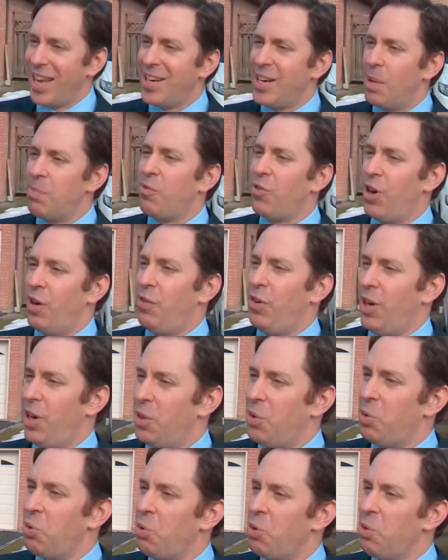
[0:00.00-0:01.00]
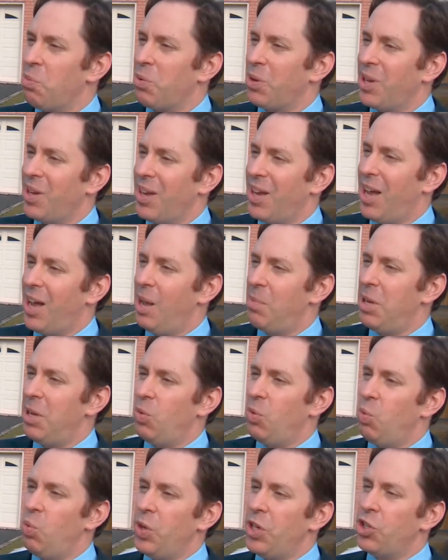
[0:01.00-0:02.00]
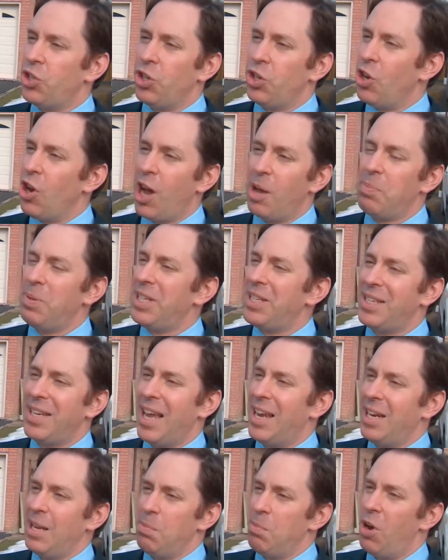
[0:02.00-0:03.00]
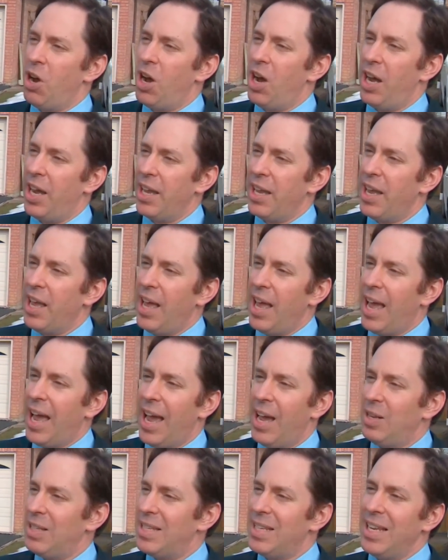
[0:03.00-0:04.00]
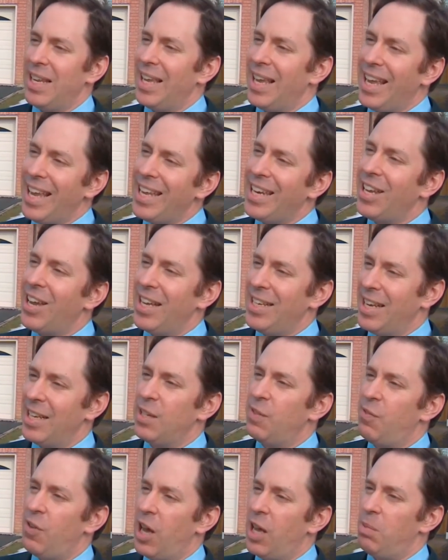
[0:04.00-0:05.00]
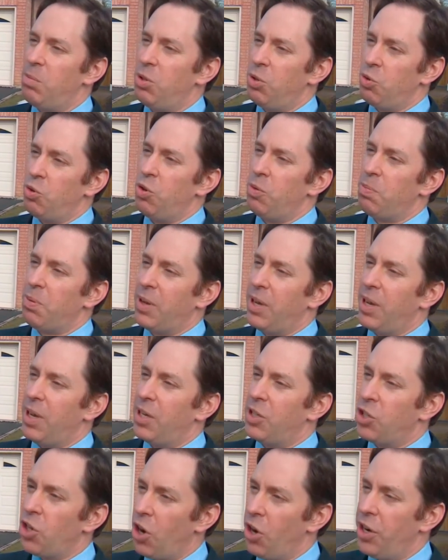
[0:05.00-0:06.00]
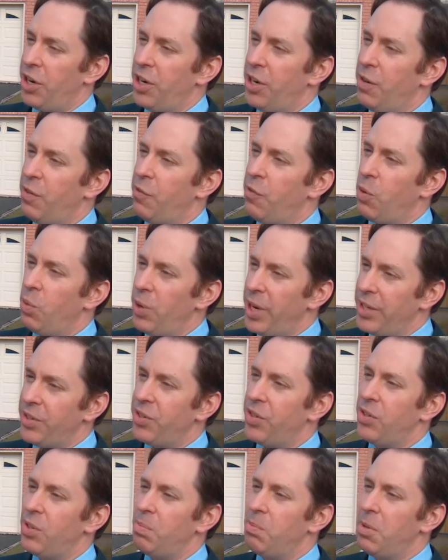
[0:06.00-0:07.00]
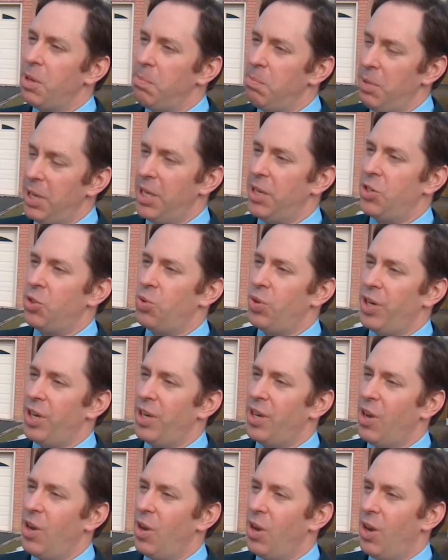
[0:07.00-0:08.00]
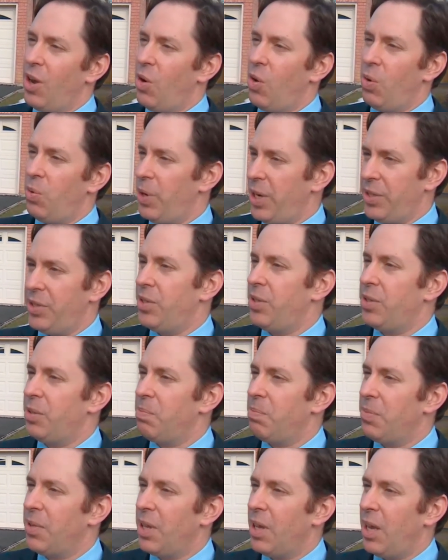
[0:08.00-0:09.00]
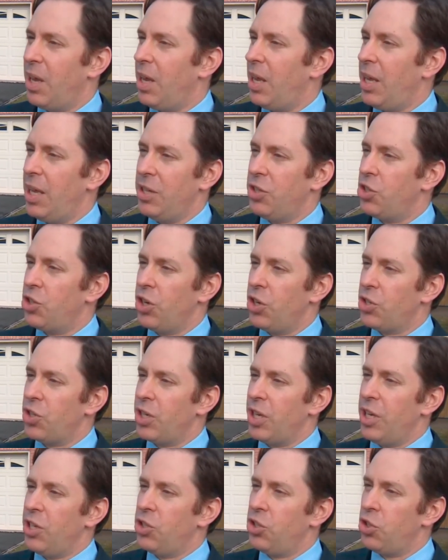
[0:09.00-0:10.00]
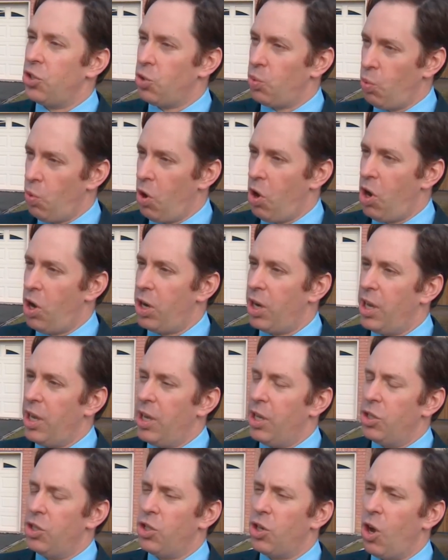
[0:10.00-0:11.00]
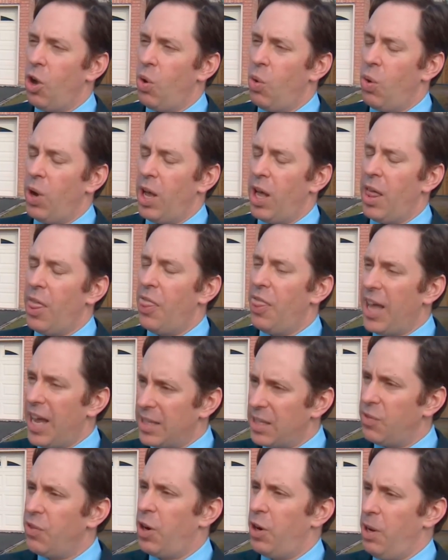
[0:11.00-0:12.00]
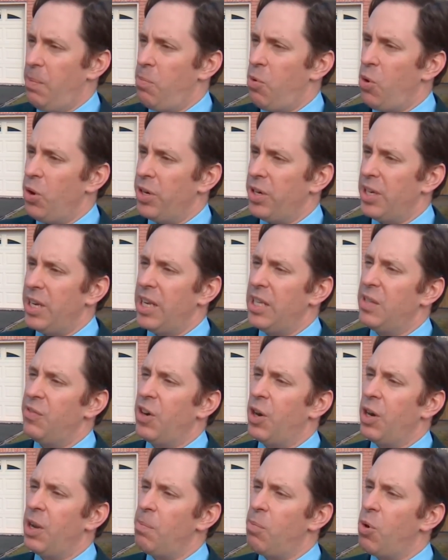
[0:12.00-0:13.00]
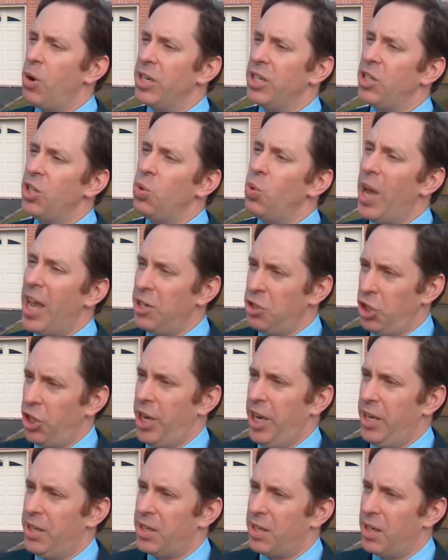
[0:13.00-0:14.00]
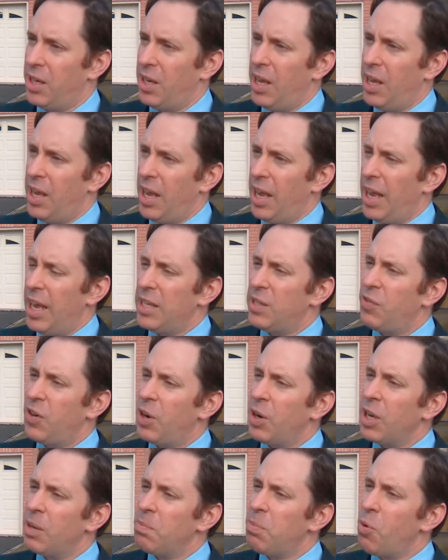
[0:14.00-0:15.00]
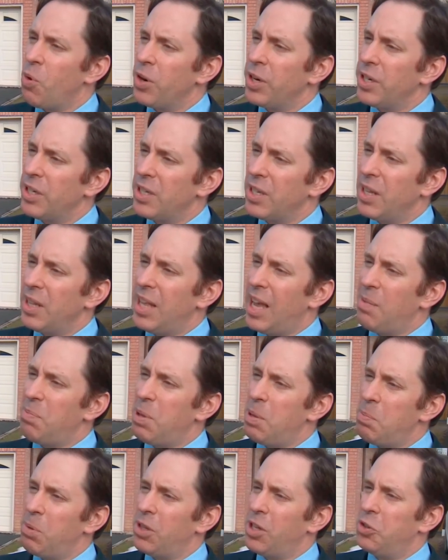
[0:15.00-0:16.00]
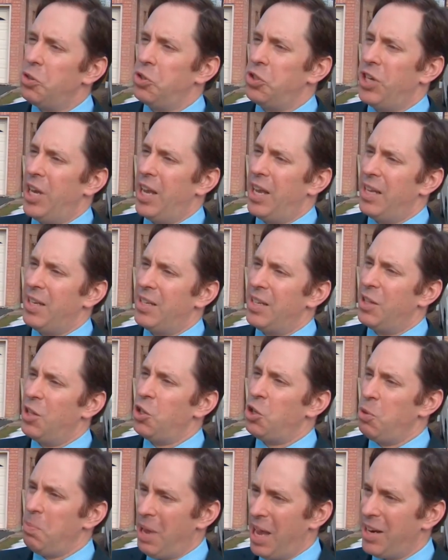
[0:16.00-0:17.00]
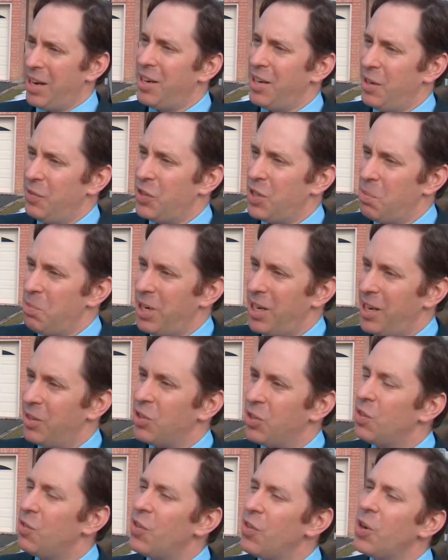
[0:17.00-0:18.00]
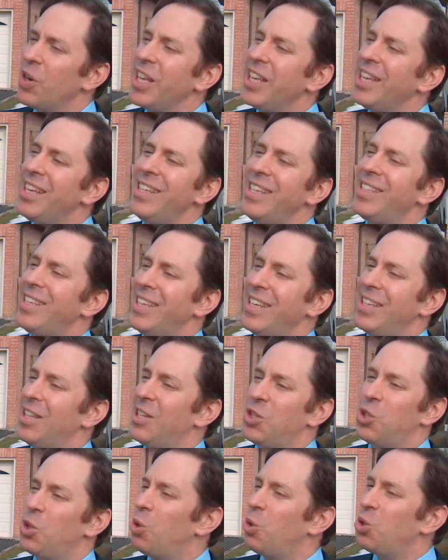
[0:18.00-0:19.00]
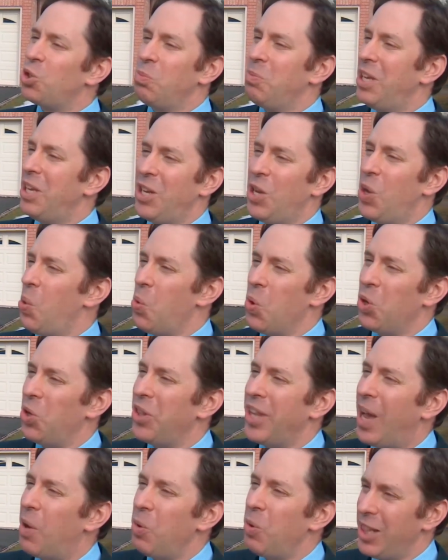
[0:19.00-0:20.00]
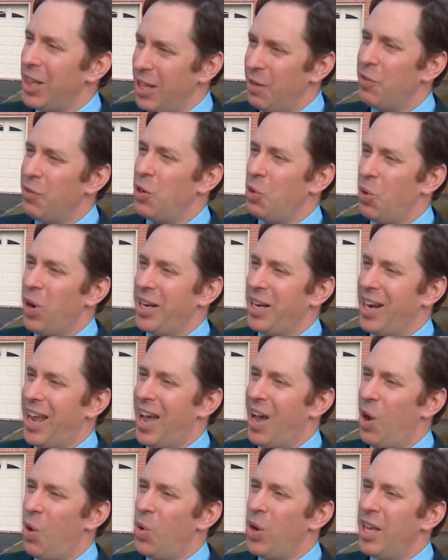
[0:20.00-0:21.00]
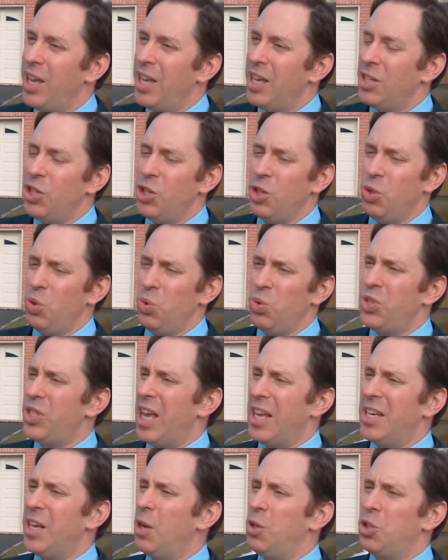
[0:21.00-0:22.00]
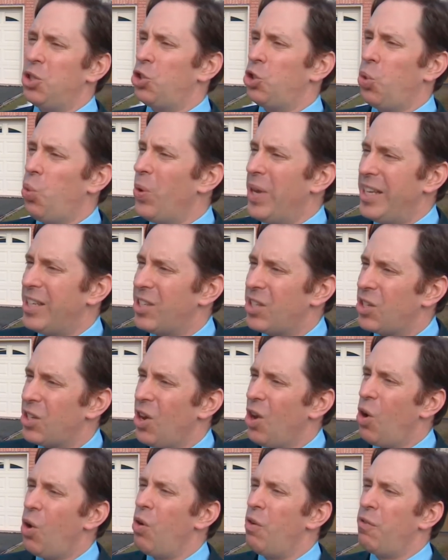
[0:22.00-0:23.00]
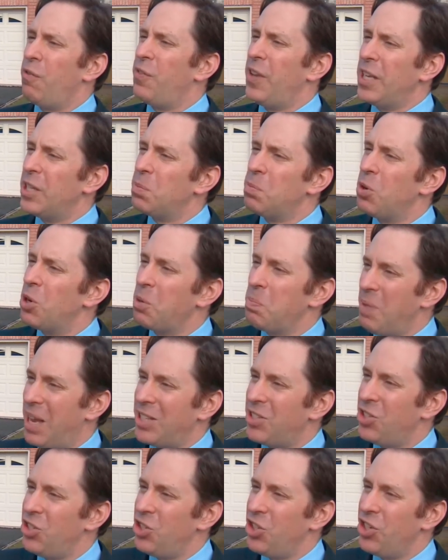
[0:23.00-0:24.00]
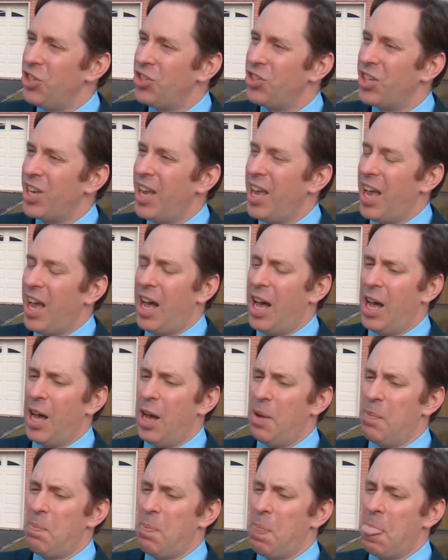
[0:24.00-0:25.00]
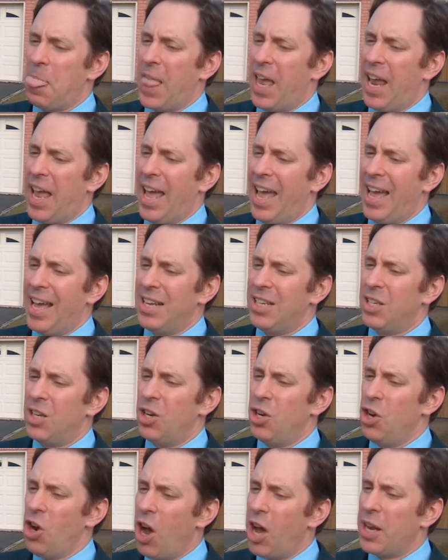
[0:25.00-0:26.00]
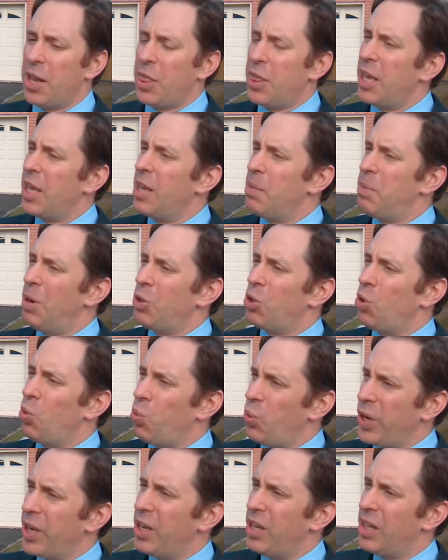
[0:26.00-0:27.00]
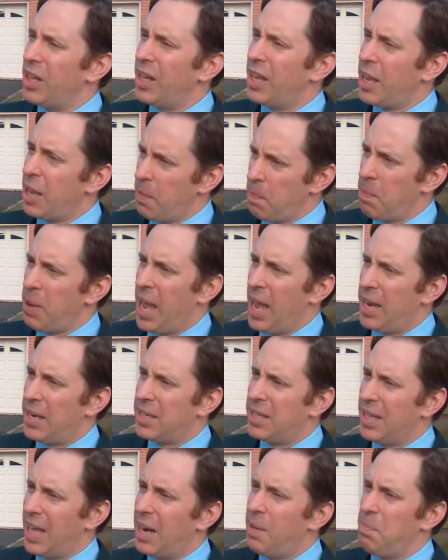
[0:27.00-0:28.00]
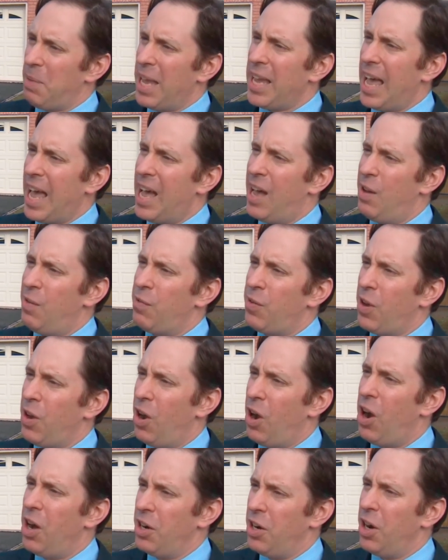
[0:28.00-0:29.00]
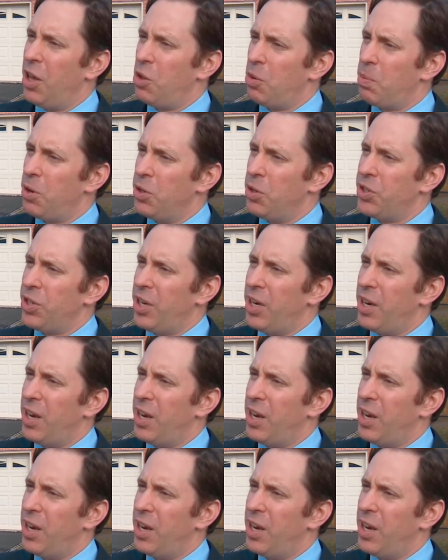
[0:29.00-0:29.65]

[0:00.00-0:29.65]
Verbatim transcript: up for every other group. I mean, we should not be standing by and seeing any identifiable group targeted for racism, bigotry, or racism. It's just wrong. So that's very important. It's very important to educate. It's very important that people understand the humanity of somebody else. It's very easy in the social media world that we live in right now to send out tweets or Facebook messages and not think about the real impact that it may have on another person.